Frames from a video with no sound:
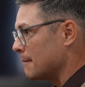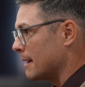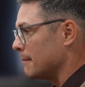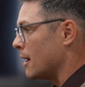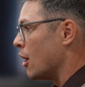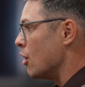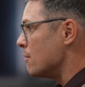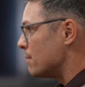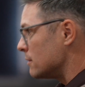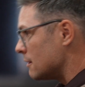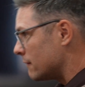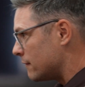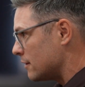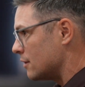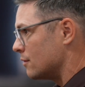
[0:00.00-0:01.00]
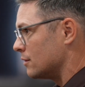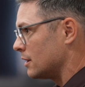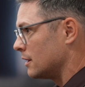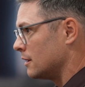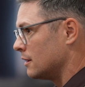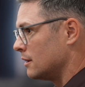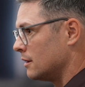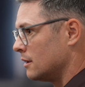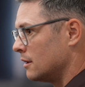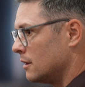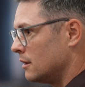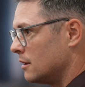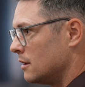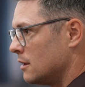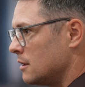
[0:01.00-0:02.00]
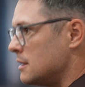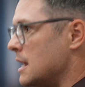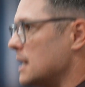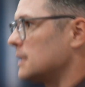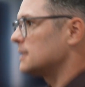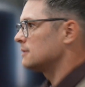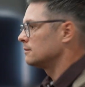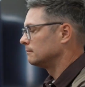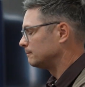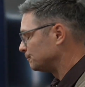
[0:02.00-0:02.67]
review through the week. And our first quarter still